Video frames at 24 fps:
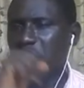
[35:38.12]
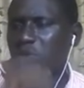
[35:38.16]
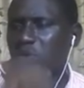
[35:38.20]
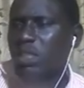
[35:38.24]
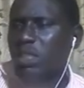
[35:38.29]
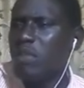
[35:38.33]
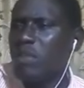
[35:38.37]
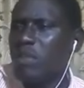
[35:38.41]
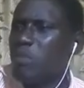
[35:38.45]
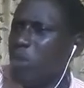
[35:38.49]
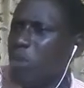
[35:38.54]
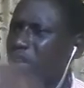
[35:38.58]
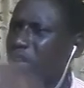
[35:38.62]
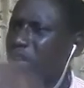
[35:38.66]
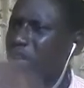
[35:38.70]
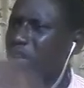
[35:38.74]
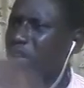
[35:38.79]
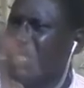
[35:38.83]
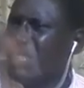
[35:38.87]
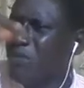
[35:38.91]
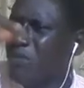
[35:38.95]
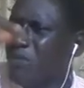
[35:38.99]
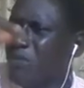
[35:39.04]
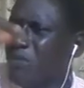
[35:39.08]
But for
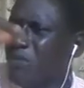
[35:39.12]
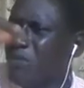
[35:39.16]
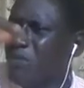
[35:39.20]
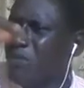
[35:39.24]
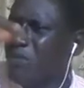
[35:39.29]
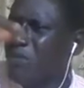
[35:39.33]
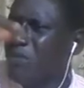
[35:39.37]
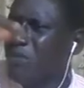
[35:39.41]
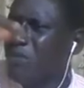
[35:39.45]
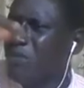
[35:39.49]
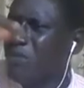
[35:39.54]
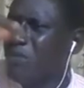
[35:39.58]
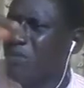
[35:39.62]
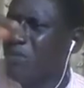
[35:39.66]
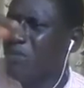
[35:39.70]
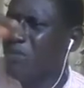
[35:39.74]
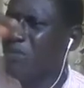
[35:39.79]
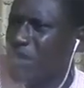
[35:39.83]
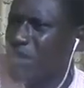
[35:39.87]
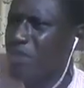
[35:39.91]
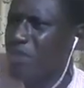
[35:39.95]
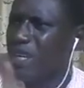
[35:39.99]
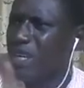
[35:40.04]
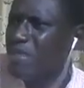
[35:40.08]
the petroleum
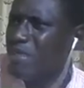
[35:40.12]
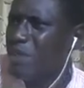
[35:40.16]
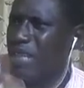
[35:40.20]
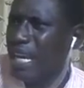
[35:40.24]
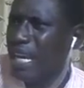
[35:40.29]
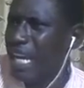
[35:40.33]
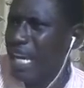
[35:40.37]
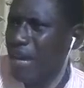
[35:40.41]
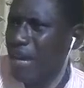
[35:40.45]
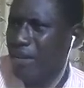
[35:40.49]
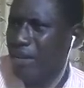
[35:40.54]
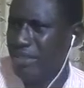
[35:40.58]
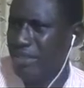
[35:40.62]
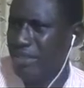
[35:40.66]
investment allowance,